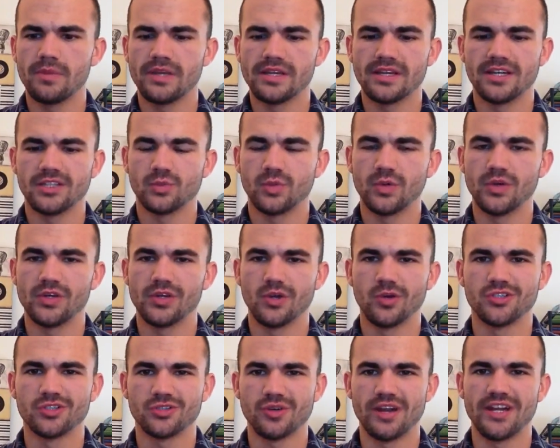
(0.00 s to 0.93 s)
because we would
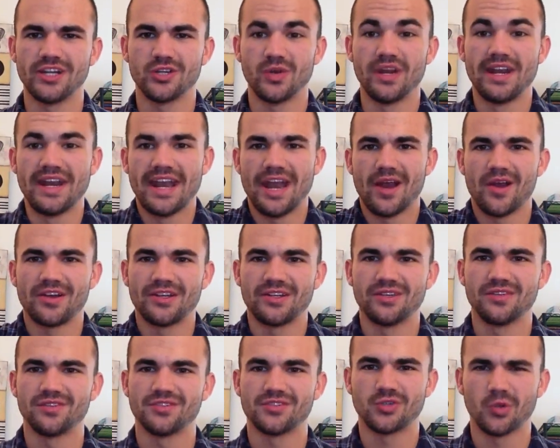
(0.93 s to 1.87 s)
go straight into a
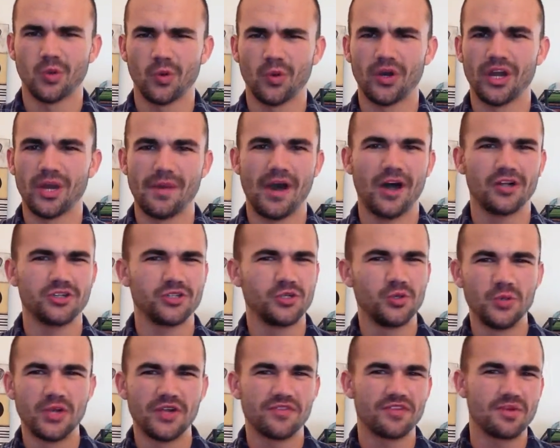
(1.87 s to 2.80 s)
narrative story about
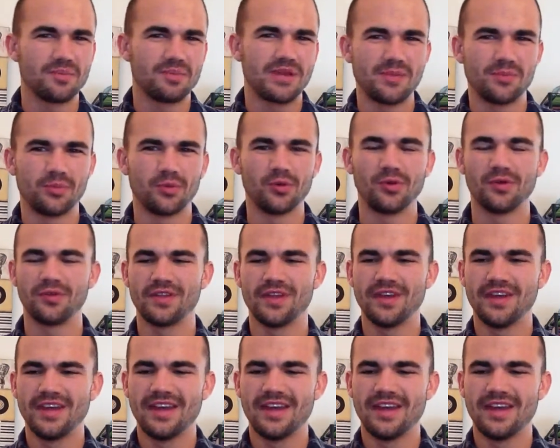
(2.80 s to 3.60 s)
two different people.